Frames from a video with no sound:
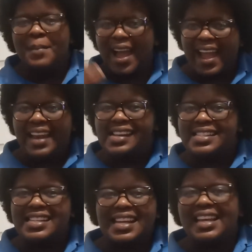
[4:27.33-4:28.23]
My
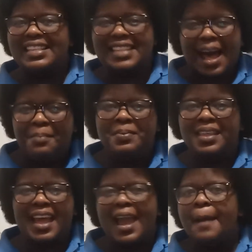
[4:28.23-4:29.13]
energy is up
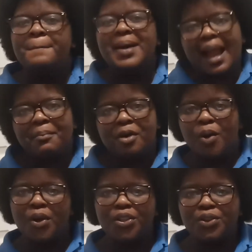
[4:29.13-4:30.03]
there, but I'm
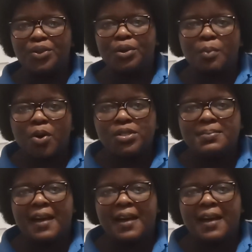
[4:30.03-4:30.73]
going through the most.